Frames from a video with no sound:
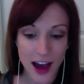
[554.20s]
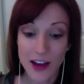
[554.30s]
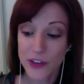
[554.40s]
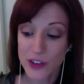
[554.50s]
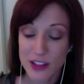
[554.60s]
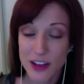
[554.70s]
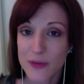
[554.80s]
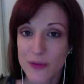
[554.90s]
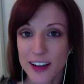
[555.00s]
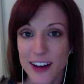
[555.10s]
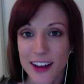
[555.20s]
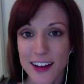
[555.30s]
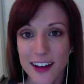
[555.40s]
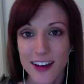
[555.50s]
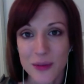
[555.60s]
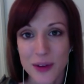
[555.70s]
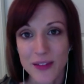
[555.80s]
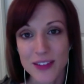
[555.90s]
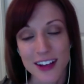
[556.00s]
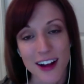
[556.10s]
I first loved marketing uh, when
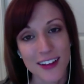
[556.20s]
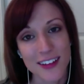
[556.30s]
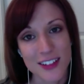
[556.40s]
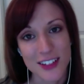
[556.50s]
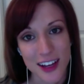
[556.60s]
I was in college.